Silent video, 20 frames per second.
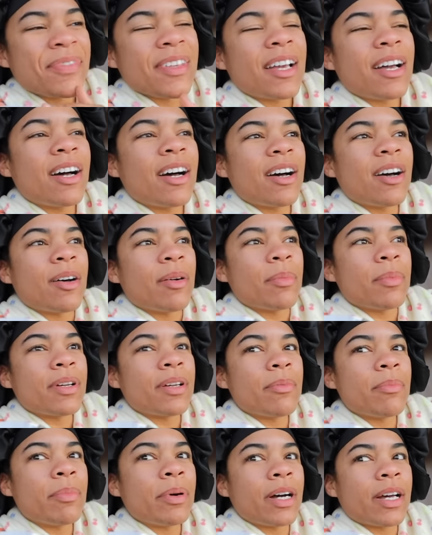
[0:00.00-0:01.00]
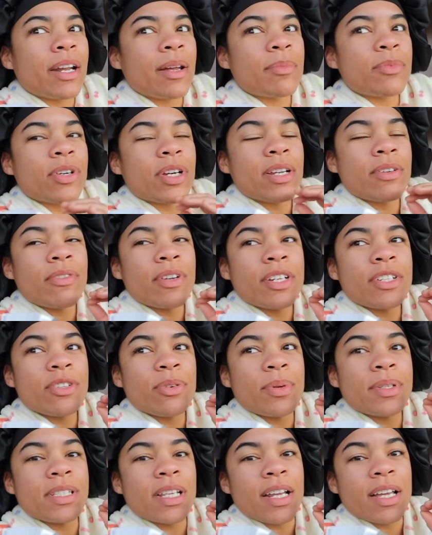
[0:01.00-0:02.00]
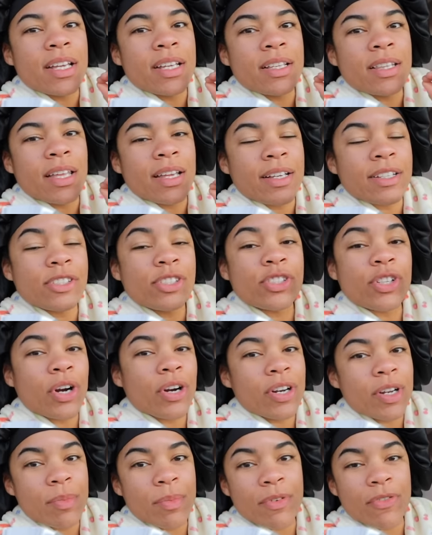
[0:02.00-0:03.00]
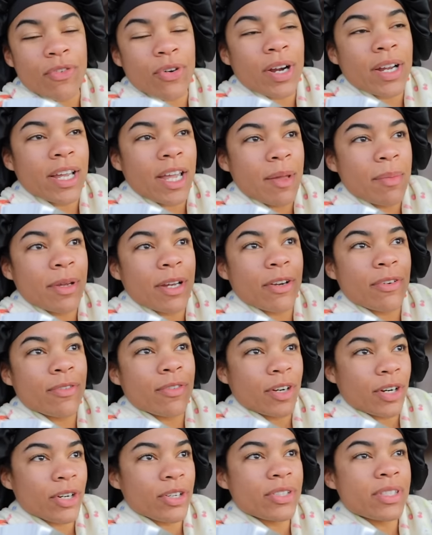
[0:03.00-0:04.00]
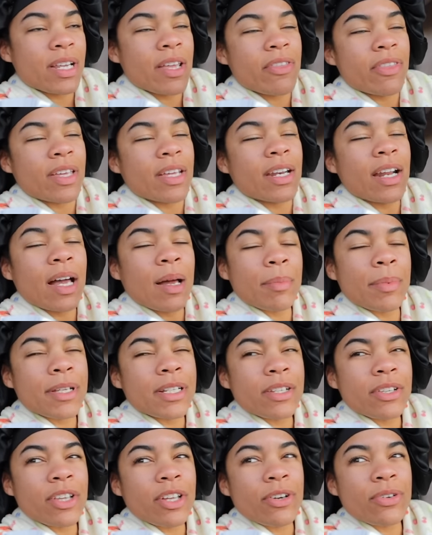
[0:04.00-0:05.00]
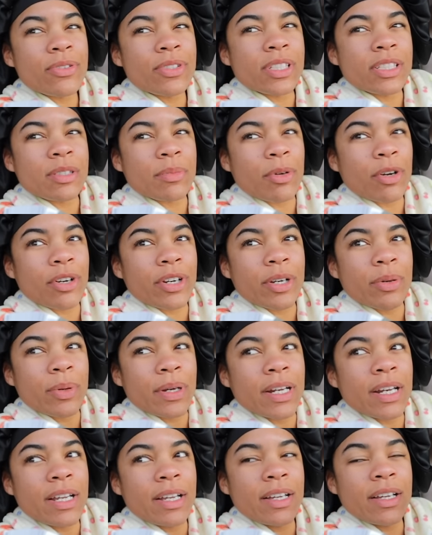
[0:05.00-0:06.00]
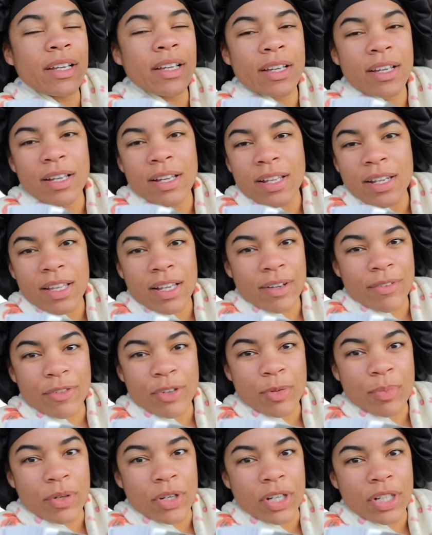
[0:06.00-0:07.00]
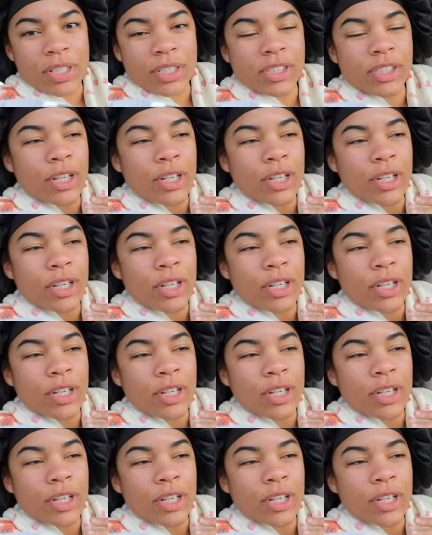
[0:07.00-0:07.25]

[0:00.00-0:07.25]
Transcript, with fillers: Um, but I'm trying to finish the ones that I like started before I came here first and then hop into those because I'm already reading like a few books.